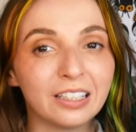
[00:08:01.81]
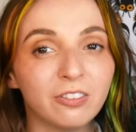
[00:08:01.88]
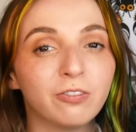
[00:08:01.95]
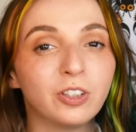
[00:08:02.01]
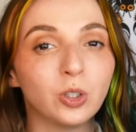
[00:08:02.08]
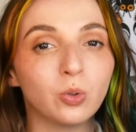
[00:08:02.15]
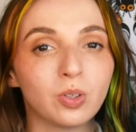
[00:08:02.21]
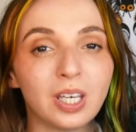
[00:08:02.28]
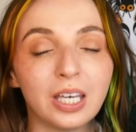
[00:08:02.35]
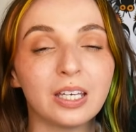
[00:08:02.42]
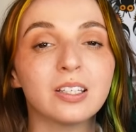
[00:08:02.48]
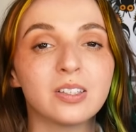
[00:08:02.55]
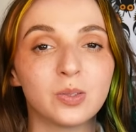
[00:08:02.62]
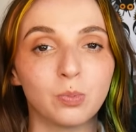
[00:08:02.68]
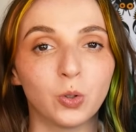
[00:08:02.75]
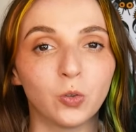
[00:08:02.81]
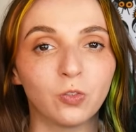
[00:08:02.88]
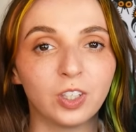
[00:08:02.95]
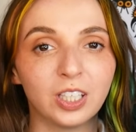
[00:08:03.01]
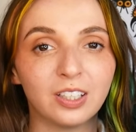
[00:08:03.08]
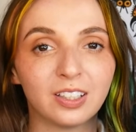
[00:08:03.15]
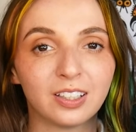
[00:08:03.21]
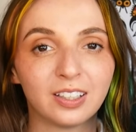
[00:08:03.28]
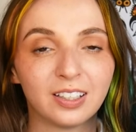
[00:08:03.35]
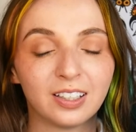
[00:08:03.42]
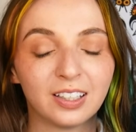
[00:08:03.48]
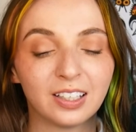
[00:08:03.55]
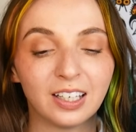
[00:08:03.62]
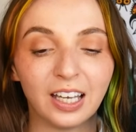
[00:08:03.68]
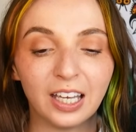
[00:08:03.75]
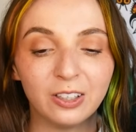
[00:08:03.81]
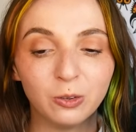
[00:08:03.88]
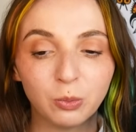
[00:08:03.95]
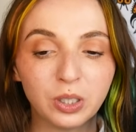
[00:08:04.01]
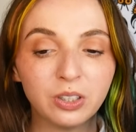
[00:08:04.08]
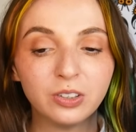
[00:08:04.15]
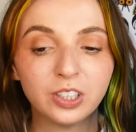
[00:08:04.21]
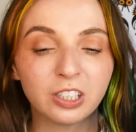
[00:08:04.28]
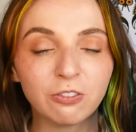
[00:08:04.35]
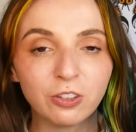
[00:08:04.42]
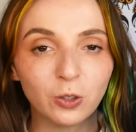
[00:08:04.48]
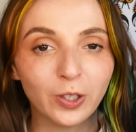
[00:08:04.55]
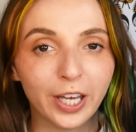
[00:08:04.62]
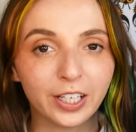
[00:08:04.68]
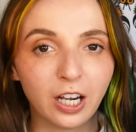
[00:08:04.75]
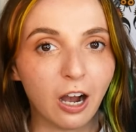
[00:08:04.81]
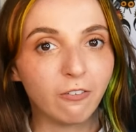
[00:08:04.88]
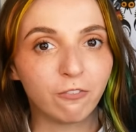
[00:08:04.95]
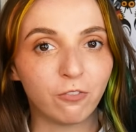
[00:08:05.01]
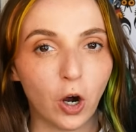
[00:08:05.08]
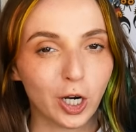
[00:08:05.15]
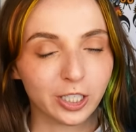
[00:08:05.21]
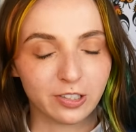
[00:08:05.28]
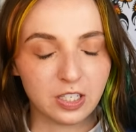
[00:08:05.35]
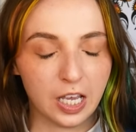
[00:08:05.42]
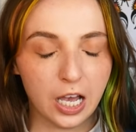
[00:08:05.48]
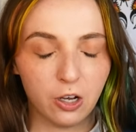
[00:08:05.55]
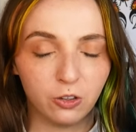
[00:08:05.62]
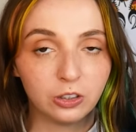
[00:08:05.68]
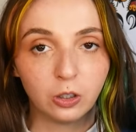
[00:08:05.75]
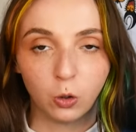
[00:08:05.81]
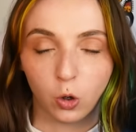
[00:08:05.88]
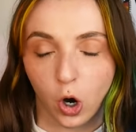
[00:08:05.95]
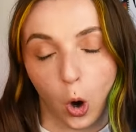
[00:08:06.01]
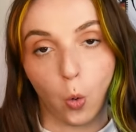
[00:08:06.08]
give you kids movie. It will give you like a fart sound or